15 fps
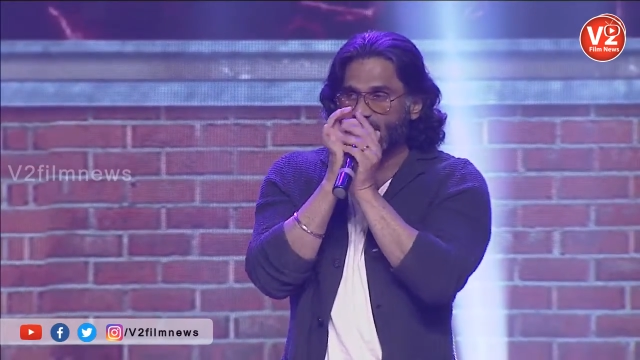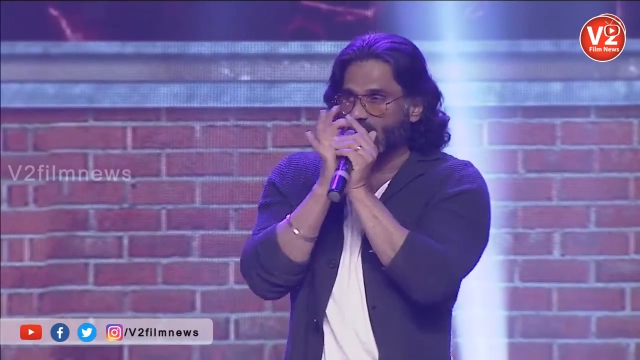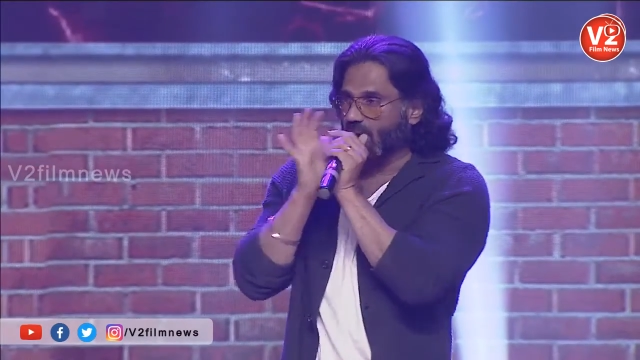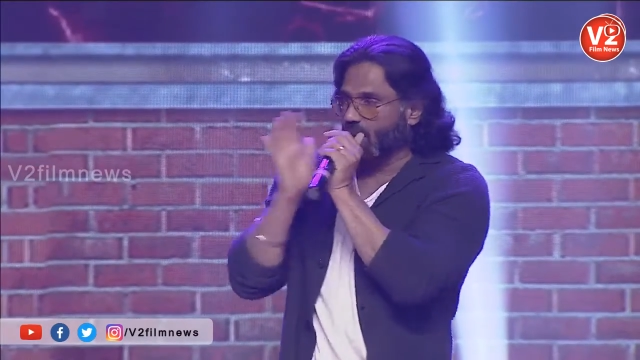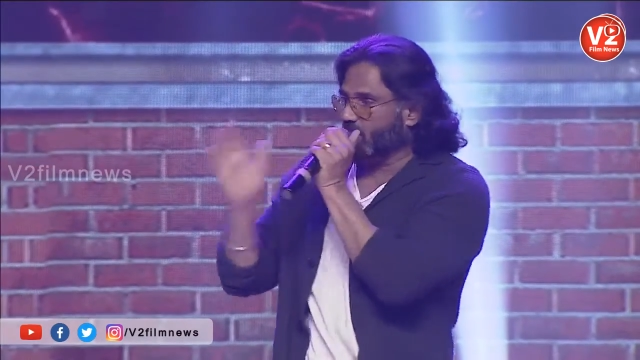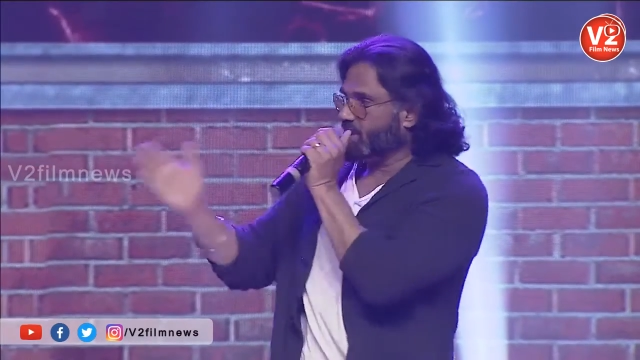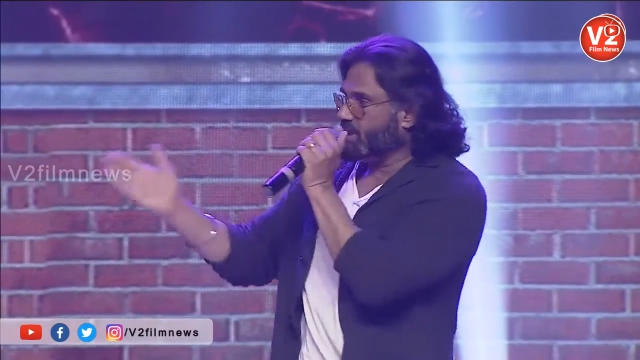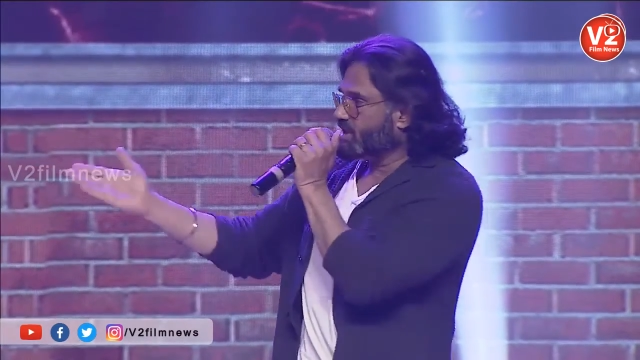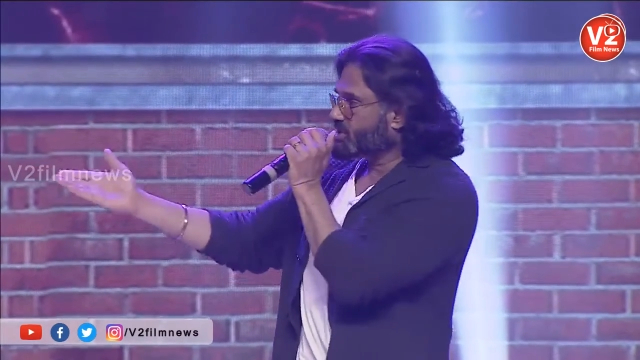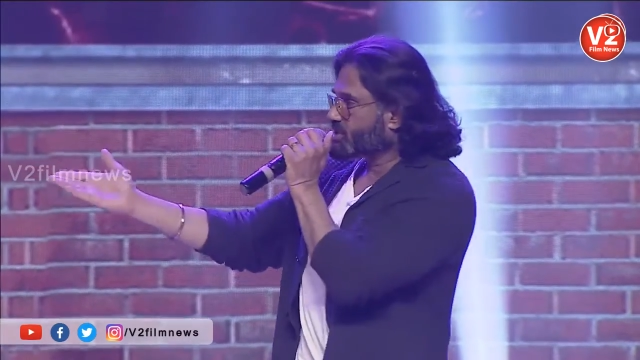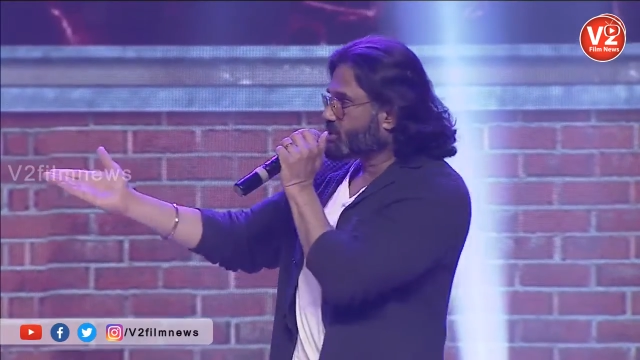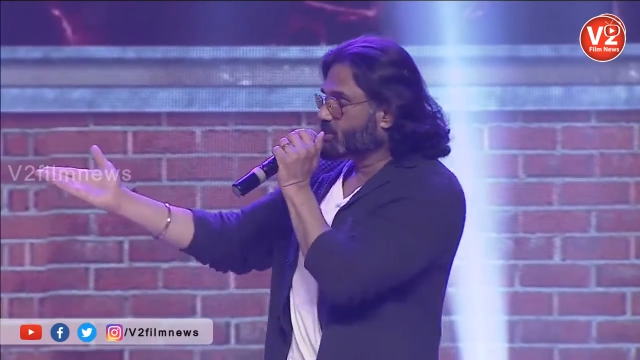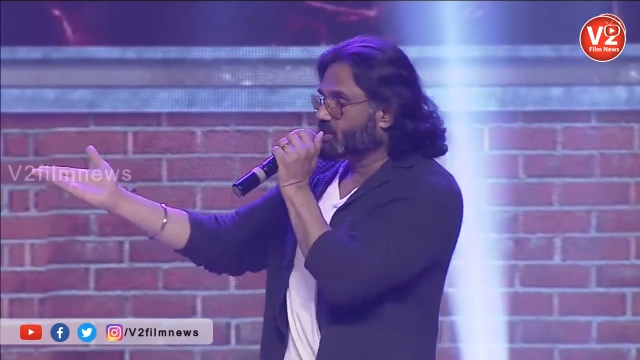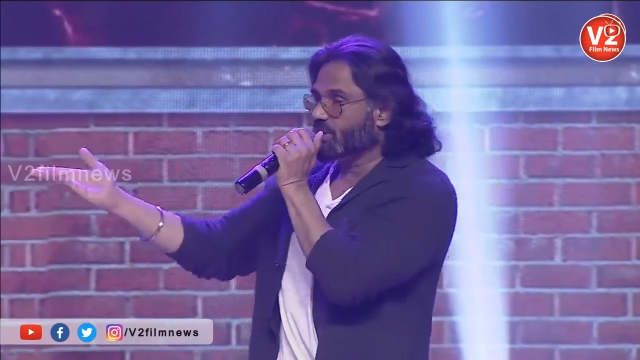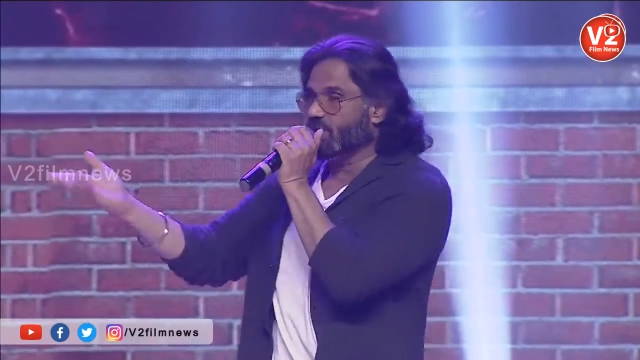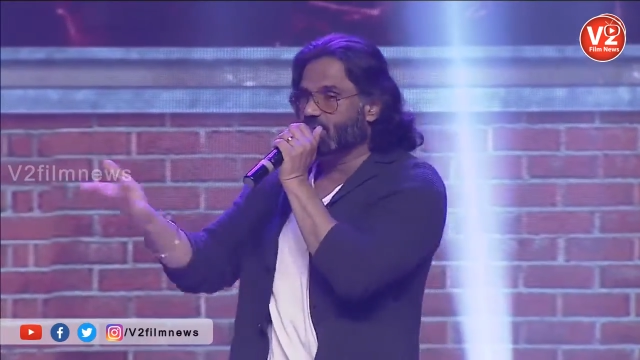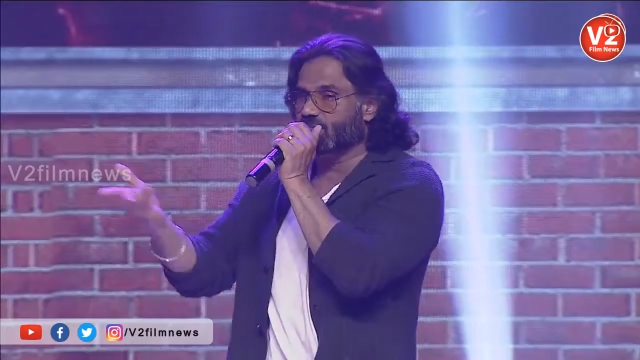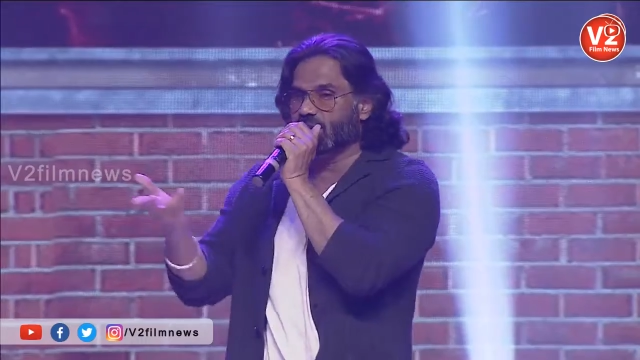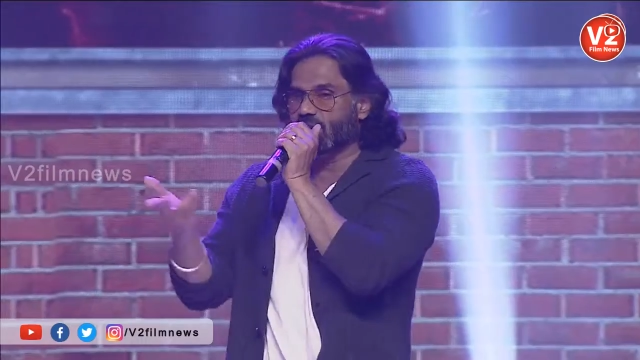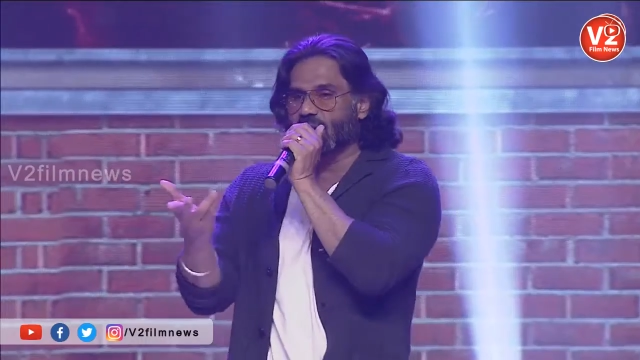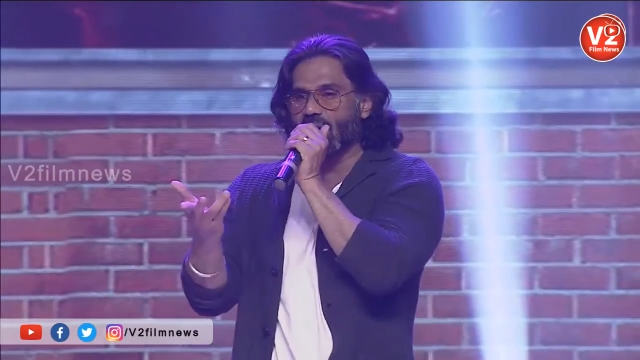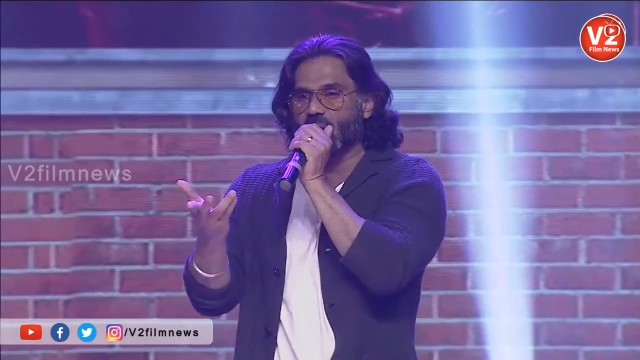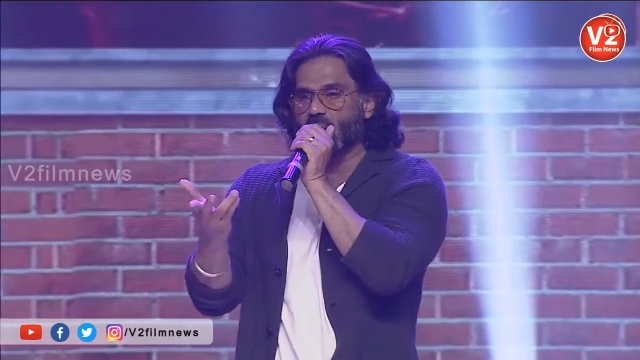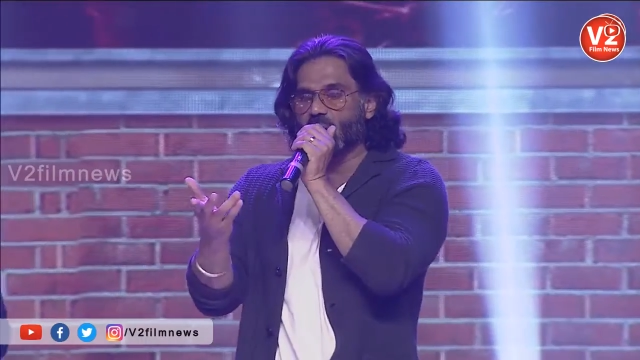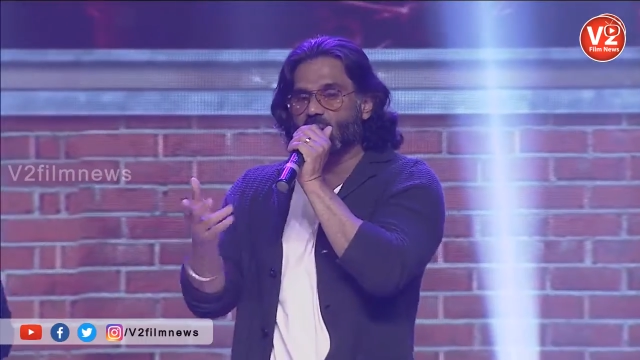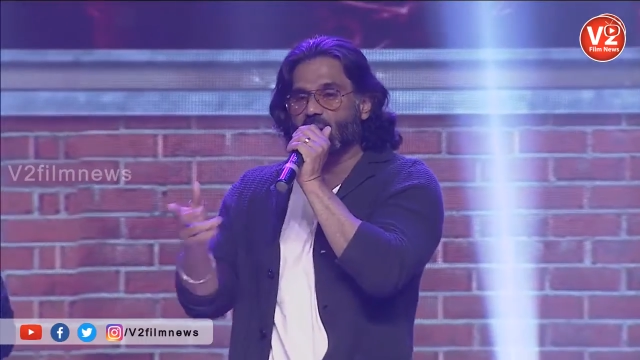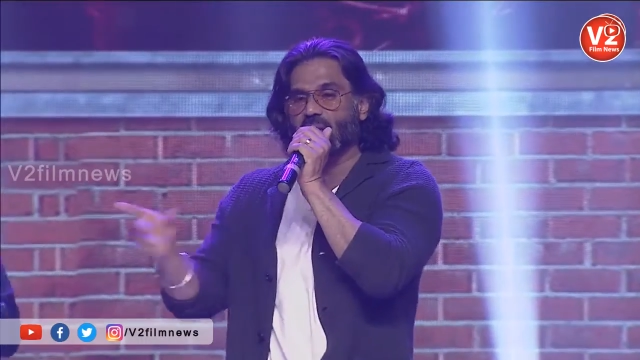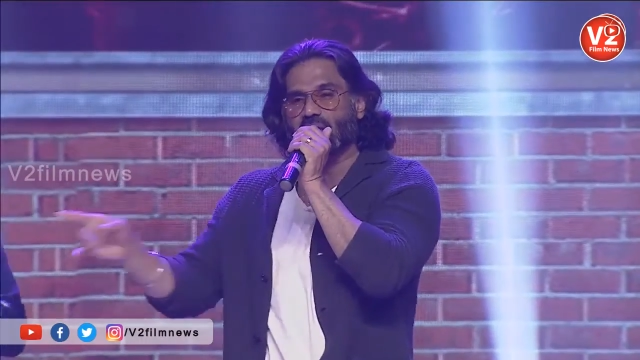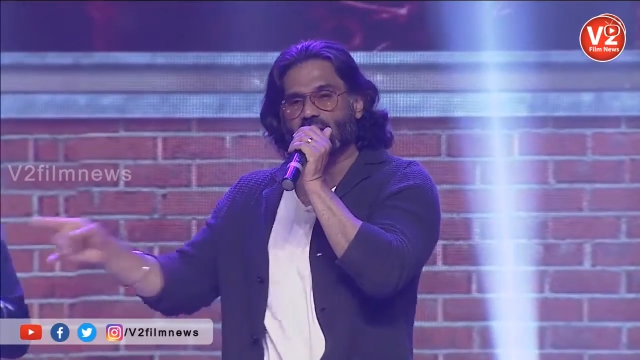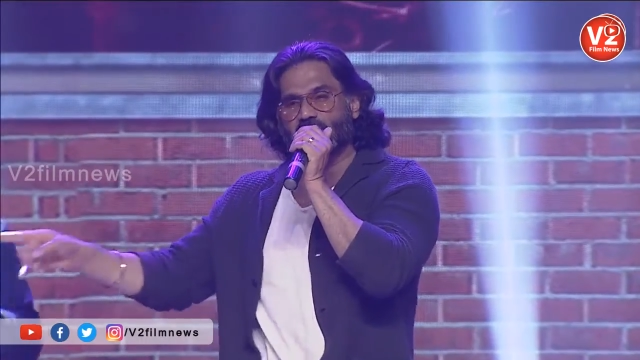I mean, he's shooting even now.
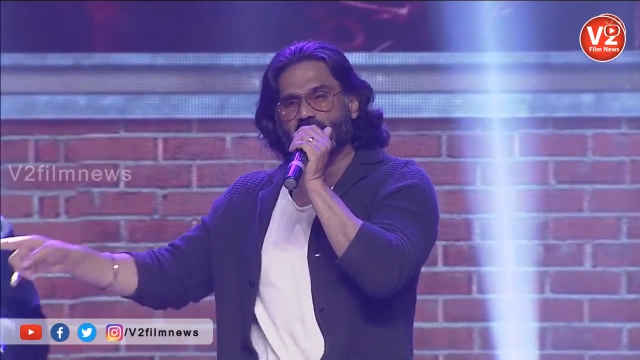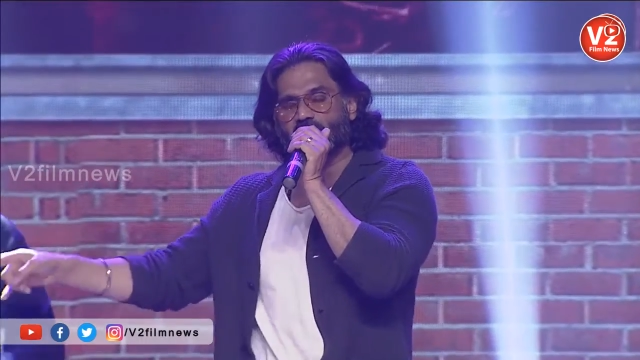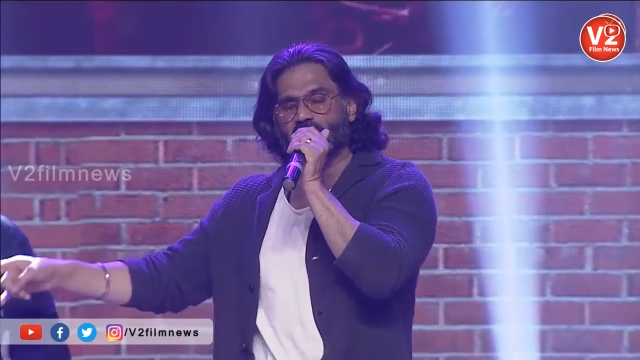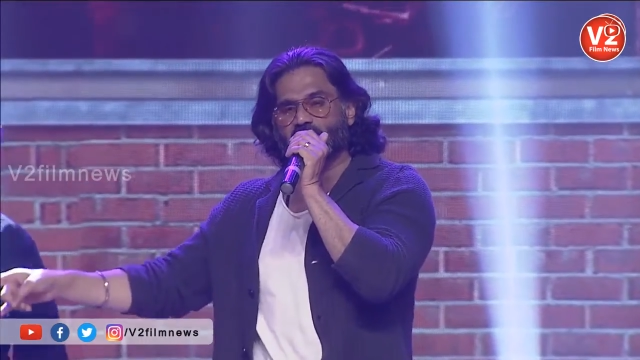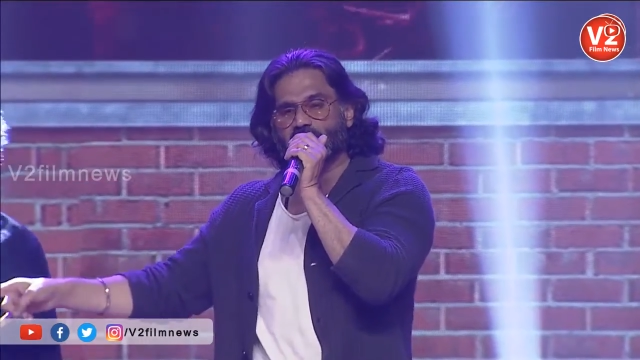And even with